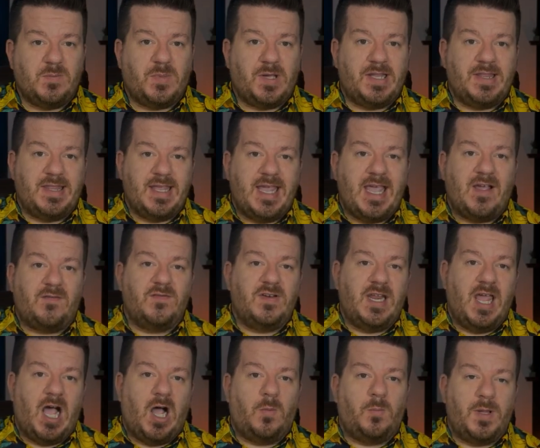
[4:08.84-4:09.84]
but they have
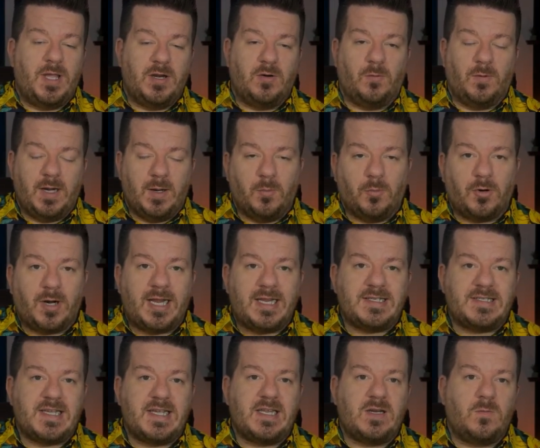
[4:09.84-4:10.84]
now been
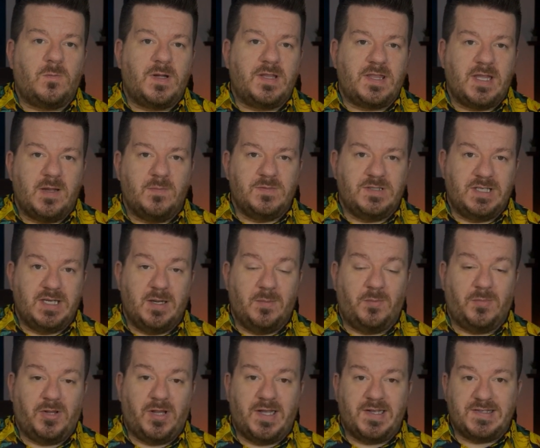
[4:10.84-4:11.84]
rebranded with MGM
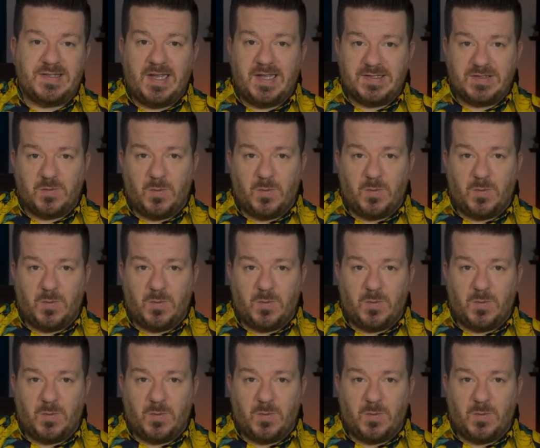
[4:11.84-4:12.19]
Plus as